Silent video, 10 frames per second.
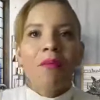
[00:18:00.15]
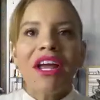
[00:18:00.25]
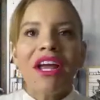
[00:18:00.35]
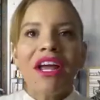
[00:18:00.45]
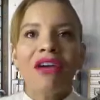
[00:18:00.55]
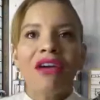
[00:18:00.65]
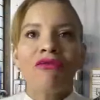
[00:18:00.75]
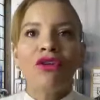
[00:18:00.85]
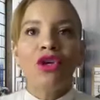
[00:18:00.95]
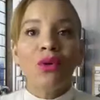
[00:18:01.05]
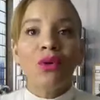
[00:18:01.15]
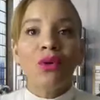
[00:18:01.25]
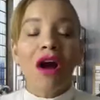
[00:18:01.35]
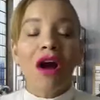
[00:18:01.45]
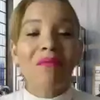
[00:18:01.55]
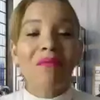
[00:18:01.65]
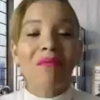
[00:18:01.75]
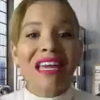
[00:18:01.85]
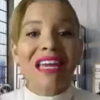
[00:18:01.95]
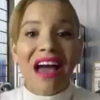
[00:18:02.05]
But if you are
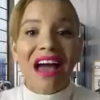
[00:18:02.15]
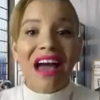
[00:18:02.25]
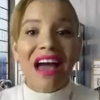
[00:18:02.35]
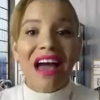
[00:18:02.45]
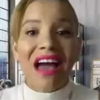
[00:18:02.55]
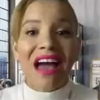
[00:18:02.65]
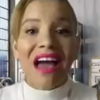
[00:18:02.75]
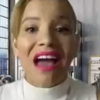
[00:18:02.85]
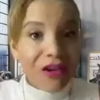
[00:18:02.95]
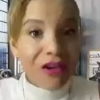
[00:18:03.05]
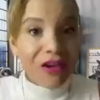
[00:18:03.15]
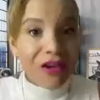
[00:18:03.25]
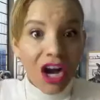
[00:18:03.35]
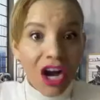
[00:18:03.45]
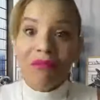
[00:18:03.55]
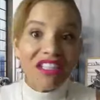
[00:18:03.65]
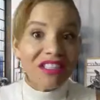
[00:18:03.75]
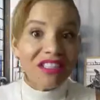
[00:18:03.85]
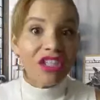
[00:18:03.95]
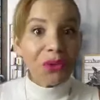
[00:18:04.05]
making that a pattern of
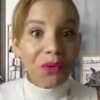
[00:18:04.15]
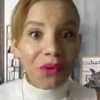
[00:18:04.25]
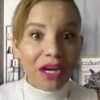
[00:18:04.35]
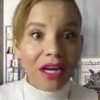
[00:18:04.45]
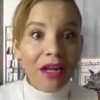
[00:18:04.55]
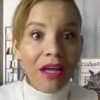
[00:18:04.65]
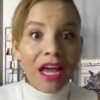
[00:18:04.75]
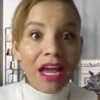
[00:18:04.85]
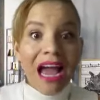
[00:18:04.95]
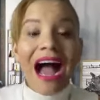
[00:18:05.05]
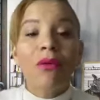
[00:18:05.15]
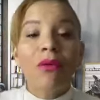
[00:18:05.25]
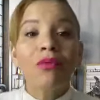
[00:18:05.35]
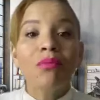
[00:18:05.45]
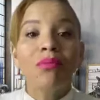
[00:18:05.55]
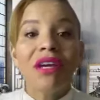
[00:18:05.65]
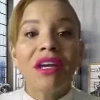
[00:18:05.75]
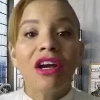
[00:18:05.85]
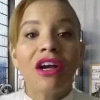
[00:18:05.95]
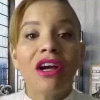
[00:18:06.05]
missing training, how are you
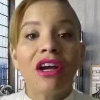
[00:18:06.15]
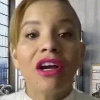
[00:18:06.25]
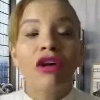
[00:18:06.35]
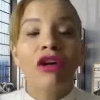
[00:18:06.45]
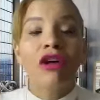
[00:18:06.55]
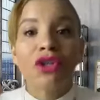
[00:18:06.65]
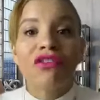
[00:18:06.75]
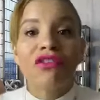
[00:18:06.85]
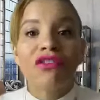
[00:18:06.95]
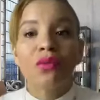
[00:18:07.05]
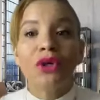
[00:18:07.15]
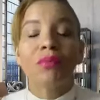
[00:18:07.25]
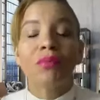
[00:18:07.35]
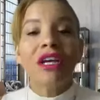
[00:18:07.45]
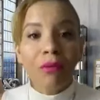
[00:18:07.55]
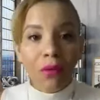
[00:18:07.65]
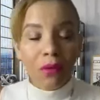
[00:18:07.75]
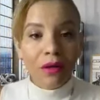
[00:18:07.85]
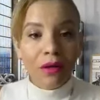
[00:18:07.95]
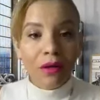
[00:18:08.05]
being of service to your people?